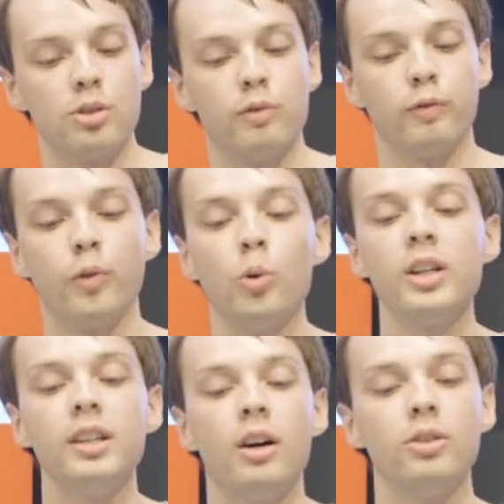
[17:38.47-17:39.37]
to
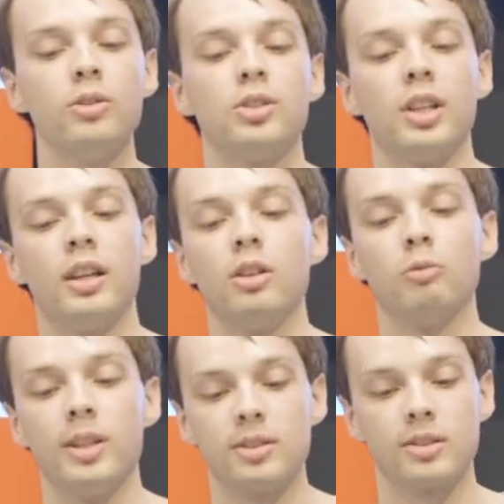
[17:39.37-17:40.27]
fully understand the
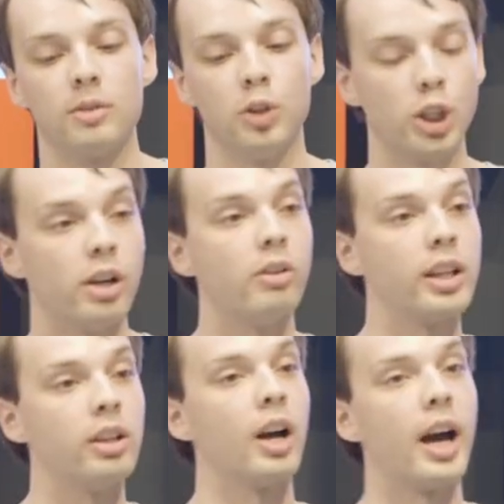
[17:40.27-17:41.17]
risks of
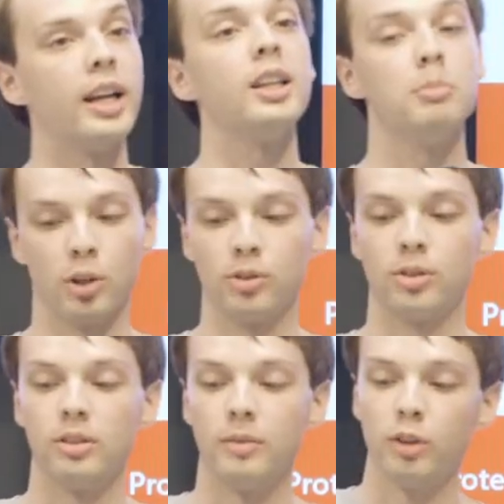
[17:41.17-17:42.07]
sharing their highly
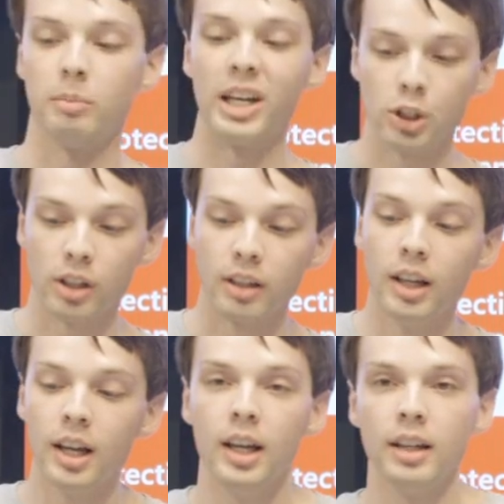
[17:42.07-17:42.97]
personal information,
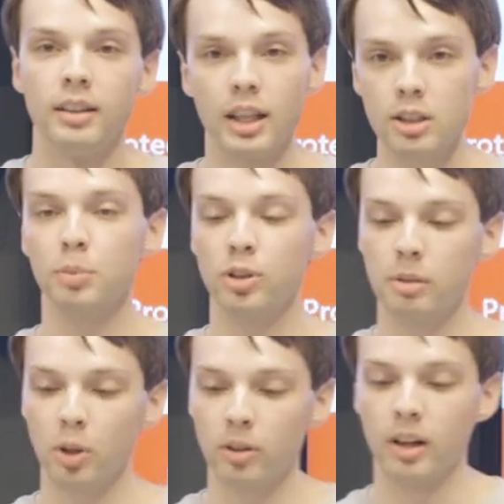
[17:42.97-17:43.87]
let's put the
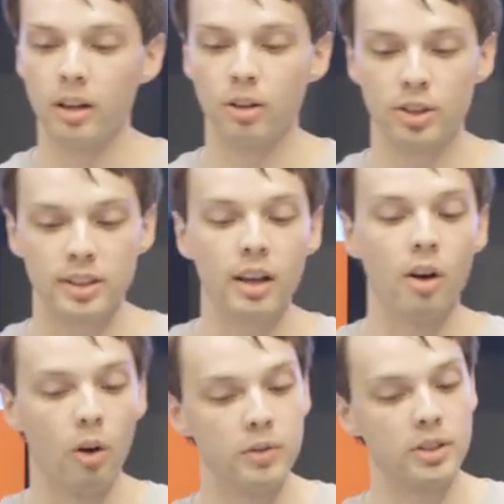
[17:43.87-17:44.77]
burden on
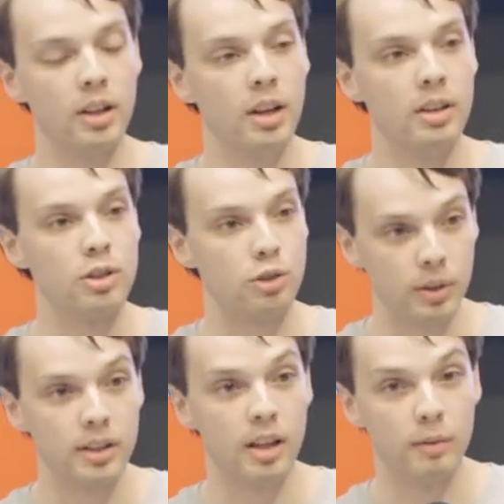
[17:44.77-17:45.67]
ourselves to
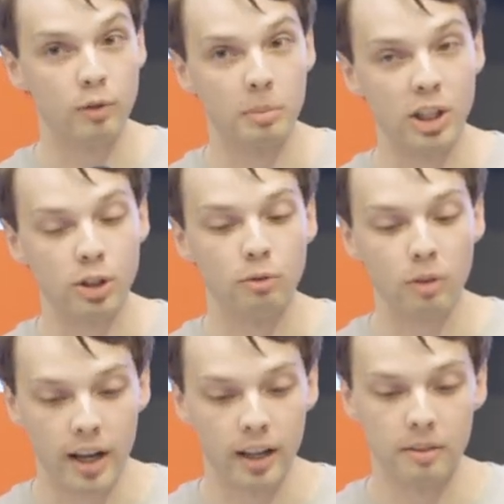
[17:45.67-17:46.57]
treat that information
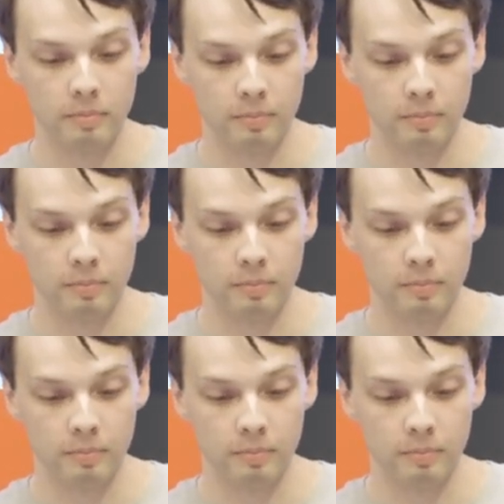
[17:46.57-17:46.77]
right